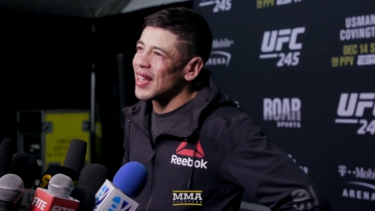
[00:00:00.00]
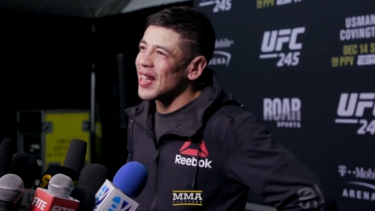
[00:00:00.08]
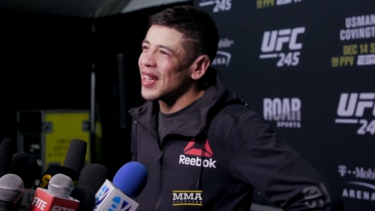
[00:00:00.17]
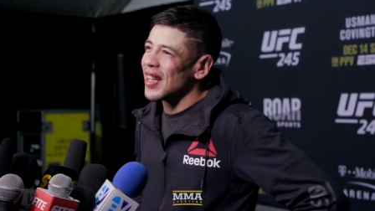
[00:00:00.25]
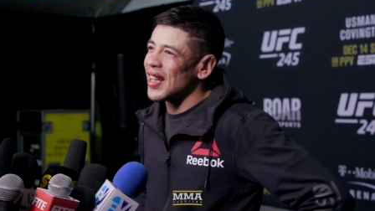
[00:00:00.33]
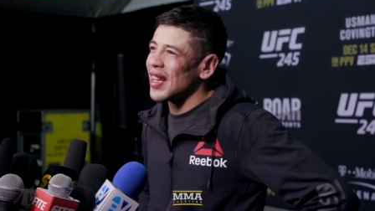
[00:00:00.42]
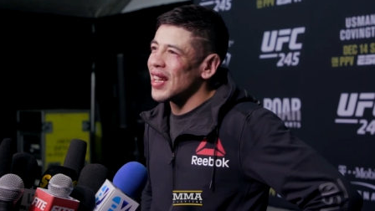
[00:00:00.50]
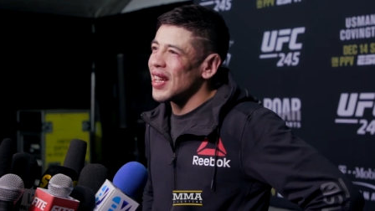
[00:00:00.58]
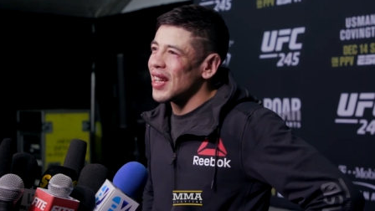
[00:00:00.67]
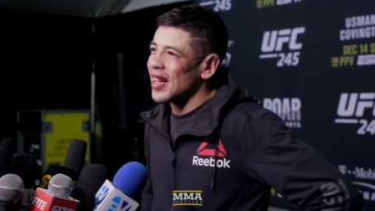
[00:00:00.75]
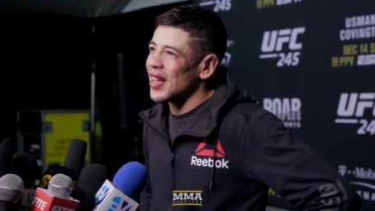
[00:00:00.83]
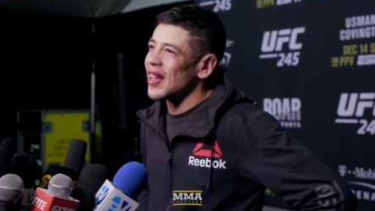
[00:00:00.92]
you signed with new
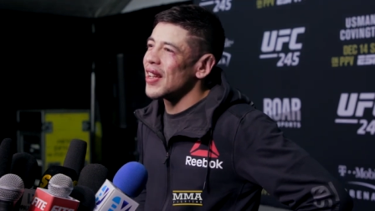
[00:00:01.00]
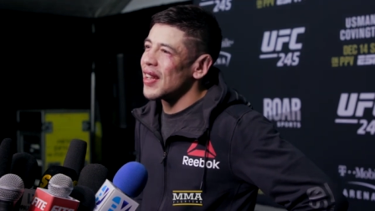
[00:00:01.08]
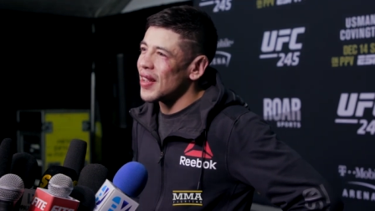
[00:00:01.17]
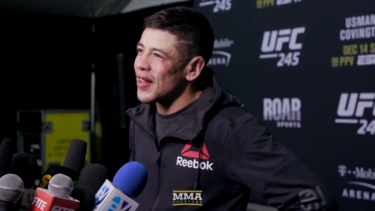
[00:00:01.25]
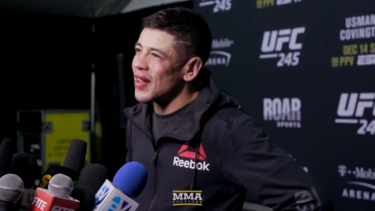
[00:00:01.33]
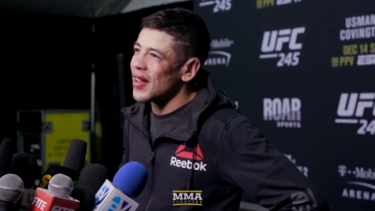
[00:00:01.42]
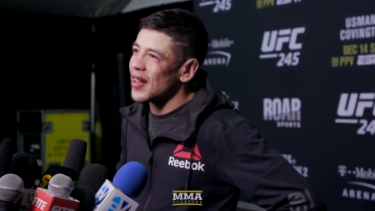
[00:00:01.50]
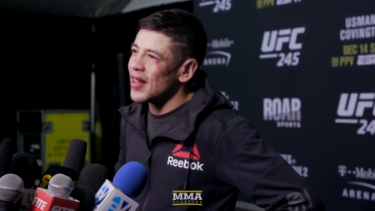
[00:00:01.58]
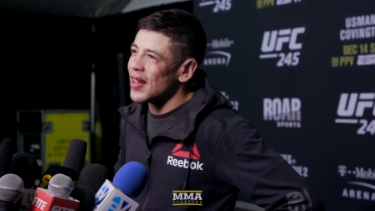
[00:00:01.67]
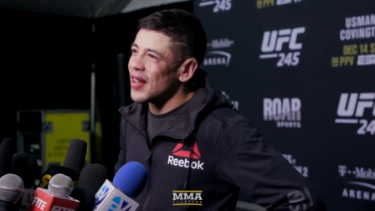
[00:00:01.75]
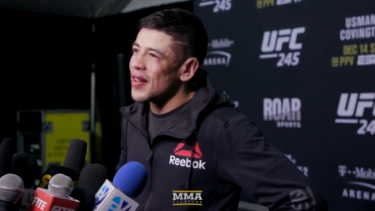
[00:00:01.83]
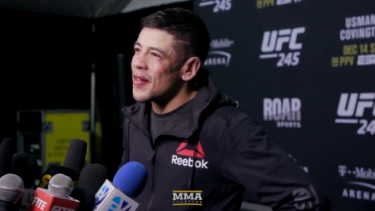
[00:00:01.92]
management, with Jason Houston,
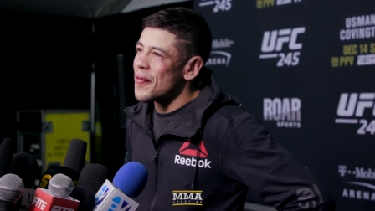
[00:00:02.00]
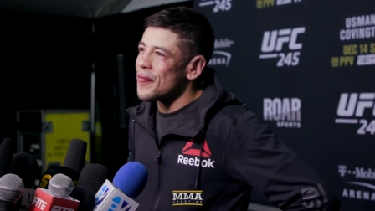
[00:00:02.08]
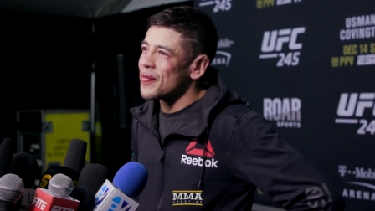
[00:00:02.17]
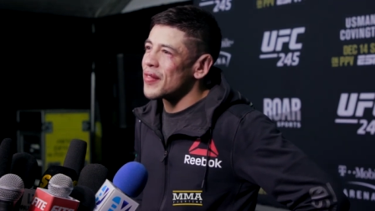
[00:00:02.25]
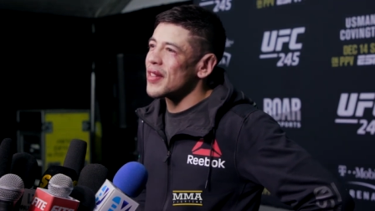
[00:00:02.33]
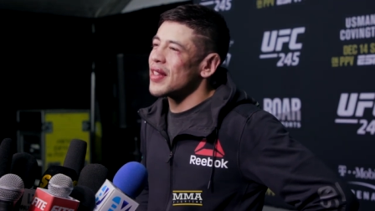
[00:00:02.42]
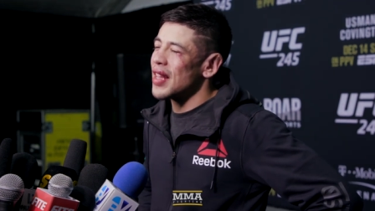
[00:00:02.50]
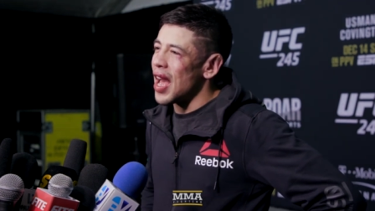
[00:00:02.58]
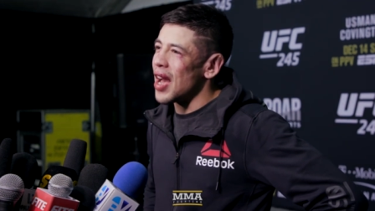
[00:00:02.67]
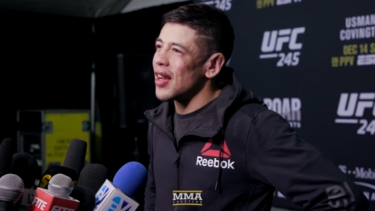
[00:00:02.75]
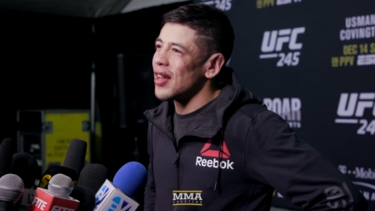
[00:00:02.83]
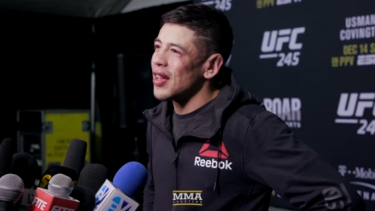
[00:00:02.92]
Iridium Sports. How
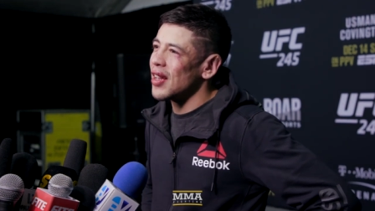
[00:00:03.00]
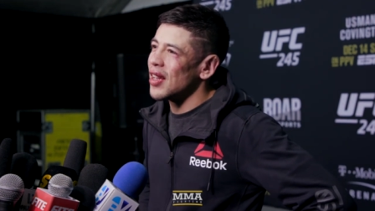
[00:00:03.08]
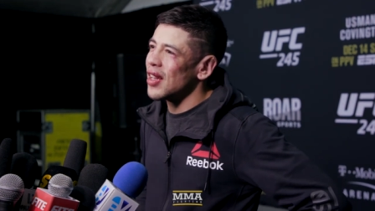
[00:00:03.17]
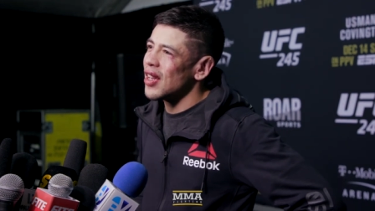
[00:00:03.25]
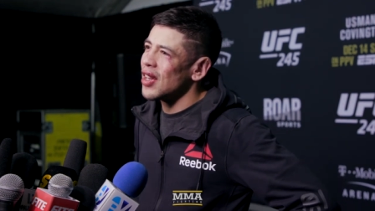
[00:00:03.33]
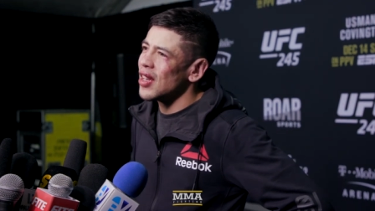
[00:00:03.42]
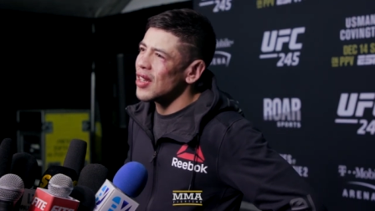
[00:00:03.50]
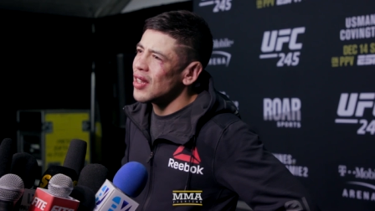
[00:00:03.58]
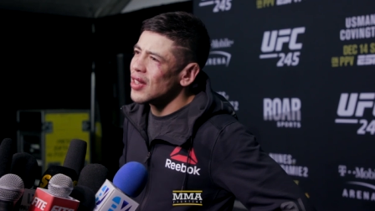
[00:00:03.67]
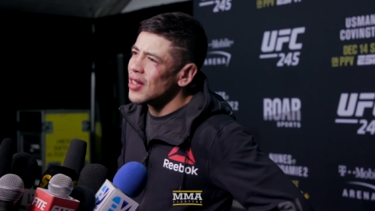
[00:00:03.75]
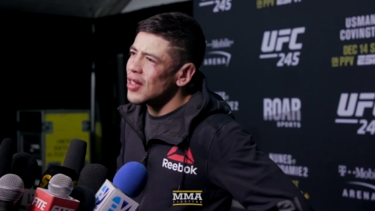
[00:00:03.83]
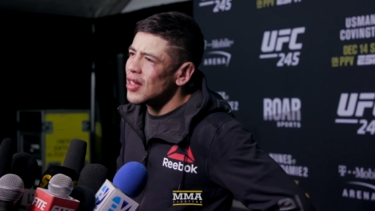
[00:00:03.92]
yeah. of a difference has that been in
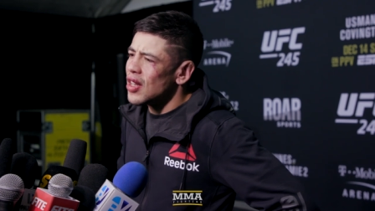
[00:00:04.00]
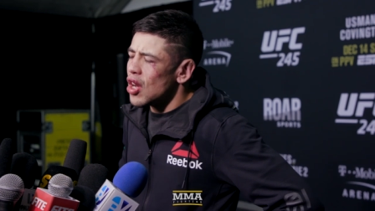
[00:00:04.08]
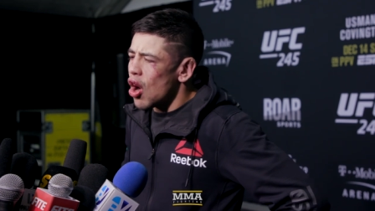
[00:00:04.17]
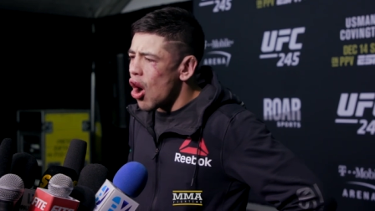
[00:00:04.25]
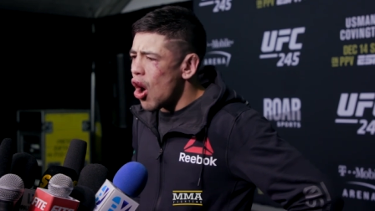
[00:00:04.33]
your career?